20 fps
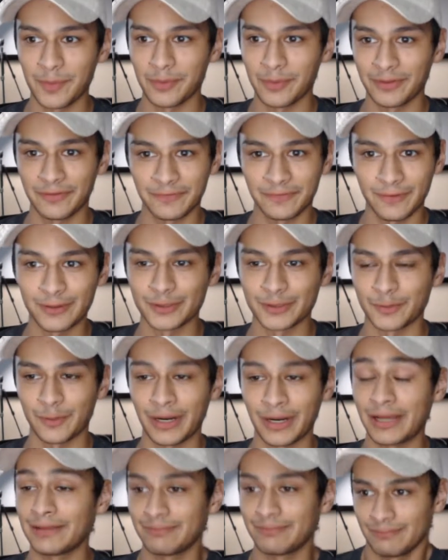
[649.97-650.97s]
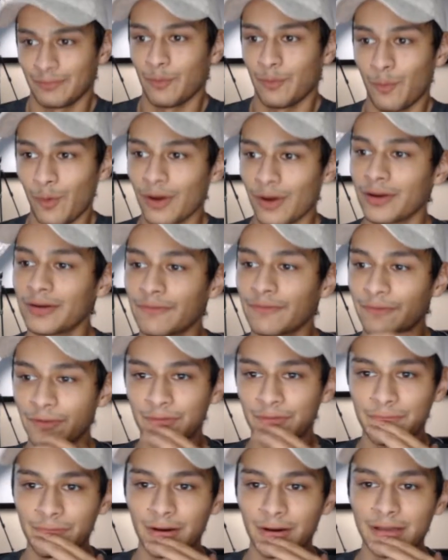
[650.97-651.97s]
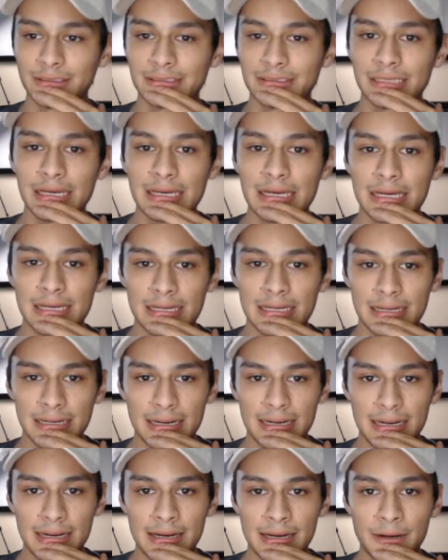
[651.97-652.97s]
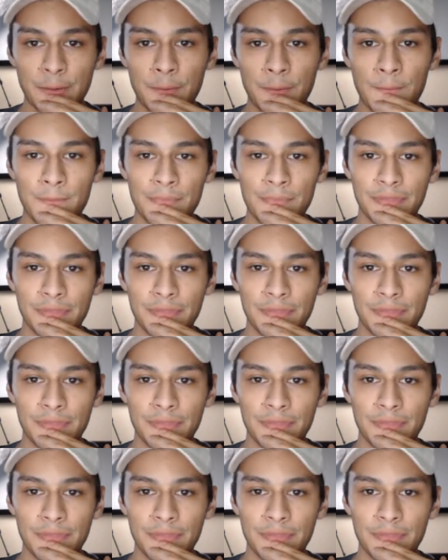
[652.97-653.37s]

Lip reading: with the fonts, or what I wanted for the fonts. Now,